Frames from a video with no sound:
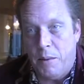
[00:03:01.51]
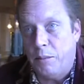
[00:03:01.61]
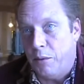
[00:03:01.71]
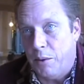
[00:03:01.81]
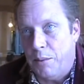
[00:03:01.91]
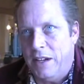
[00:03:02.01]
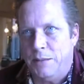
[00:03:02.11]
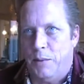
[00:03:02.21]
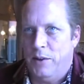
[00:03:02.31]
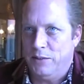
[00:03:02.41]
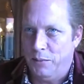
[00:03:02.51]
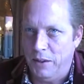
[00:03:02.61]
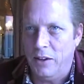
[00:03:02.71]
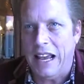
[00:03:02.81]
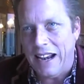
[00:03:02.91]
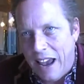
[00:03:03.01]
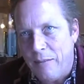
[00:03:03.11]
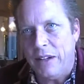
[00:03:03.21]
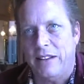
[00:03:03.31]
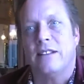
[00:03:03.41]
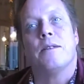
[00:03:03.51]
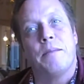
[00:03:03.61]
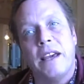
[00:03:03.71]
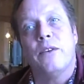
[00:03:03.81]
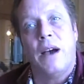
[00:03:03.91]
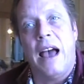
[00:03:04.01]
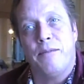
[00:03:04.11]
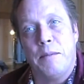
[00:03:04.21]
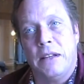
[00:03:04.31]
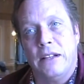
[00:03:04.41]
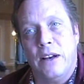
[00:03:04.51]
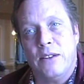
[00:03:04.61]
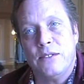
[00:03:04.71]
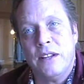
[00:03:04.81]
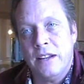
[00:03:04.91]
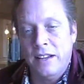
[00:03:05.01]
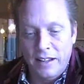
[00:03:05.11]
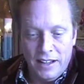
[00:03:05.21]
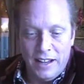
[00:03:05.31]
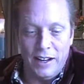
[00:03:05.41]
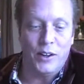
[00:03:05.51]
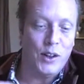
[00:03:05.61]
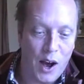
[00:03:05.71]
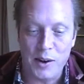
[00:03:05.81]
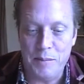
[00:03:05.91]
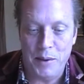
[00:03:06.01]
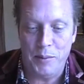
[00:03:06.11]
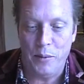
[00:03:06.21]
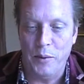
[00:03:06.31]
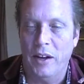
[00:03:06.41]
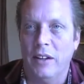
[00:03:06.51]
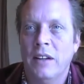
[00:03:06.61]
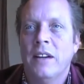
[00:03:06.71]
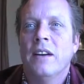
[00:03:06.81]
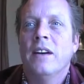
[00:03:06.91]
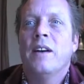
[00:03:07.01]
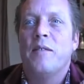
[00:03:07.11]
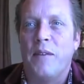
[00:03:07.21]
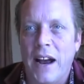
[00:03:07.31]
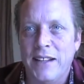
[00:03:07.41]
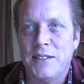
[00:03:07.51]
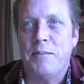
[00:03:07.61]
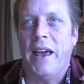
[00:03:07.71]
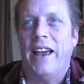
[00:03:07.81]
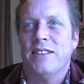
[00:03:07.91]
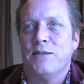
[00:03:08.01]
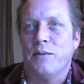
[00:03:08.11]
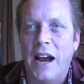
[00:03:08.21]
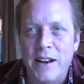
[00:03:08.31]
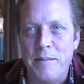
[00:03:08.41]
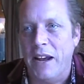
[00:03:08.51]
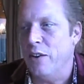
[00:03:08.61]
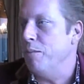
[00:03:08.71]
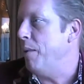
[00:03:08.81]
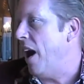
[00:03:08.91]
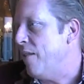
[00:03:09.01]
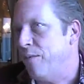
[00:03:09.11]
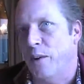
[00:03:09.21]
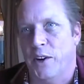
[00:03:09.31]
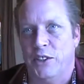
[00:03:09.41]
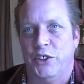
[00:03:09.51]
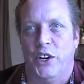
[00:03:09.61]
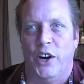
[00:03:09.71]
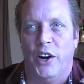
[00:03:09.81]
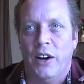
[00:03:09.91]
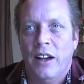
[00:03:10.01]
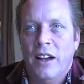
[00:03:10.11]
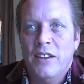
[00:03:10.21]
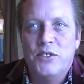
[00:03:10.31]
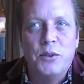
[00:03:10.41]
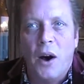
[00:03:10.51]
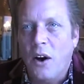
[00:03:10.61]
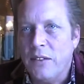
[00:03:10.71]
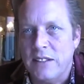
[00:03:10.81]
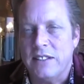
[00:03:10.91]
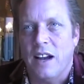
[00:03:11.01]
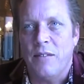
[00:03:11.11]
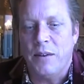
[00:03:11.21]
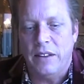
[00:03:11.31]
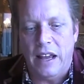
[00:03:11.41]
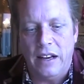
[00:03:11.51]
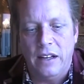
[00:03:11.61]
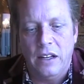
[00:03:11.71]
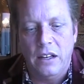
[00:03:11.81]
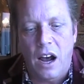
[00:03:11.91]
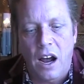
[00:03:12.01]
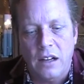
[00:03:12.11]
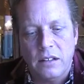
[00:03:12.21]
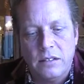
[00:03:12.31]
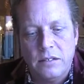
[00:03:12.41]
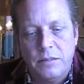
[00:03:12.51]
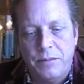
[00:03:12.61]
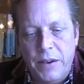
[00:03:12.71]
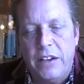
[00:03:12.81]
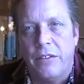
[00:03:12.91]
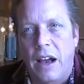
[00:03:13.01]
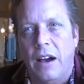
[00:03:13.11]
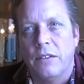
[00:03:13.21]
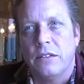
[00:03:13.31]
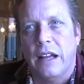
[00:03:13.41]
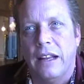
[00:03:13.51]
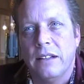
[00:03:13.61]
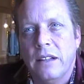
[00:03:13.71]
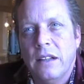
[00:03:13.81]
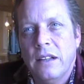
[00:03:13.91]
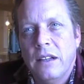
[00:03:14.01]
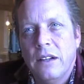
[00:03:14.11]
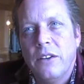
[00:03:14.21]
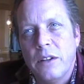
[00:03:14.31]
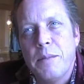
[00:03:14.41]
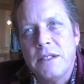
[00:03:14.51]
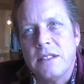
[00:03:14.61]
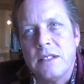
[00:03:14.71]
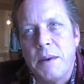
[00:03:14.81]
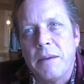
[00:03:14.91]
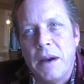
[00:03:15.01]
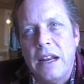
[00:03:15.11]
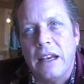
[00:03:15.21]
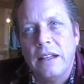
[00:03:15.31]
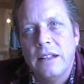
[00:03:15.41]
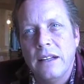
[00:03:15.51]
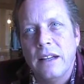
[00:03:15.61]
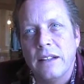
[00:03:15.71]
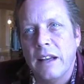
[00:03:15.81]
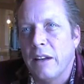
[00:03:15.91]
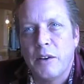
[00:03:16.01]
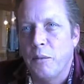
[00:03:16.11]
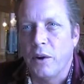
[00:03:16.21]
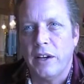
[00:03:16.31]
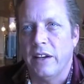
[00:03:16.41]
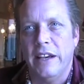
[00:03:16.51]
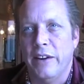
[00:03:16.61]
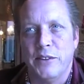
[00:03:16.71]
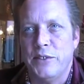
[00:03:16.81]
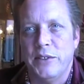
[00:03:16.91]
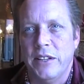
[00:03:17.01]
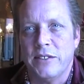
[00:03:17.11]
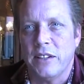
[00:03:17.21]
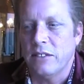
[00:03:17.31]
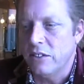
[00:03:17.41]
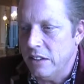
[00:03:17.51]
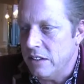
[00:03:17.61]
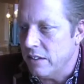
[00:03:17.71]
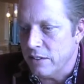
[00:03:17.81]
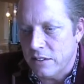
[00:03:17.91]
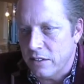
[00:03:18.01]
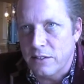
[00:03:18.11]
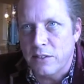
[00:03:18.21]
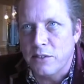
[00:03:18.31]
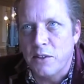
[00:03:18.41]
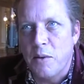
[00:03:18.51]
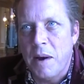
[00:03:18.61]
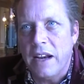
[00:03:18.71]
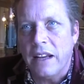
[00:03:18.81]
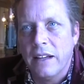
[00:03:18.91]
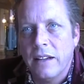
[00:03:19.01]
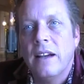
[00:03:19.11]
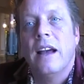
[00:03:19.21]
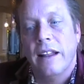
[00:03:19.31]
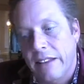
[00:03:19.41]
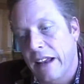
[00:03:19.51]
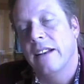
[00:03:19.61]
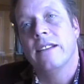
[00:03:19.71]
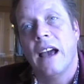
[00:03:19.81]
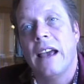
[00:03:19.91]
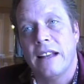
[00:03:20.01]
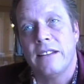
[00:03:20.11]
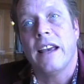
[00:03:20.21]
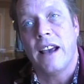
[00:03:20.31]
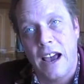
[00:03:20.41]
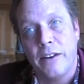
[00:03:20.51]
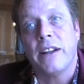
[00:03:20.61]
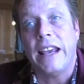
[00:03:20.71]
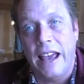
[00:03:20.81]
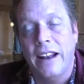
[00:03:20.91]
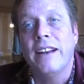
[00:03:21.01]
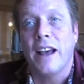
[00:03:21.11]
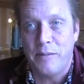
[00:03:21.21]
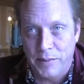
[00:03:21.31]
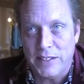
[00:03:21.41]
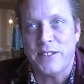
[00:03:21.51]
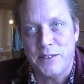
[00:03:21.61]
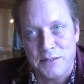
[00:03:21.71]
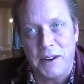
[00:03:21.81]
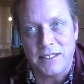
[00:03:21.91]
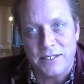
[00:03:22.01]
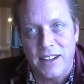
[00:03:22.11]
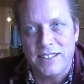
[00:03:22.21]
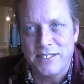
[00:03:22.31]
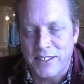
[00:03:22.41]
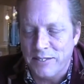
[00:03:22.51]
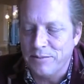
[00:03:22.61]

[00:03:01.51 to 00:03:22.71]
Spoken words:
up with your price points. We look at everything to make you $500,000. And a lot of people will find a space, write a menu, buy furniture, do all this stuff, and then not figure out that you're in the business to make money. And can work a year or 2 years and go, geez, there's no money. And then I get to get hired again, and I fix those restaurants.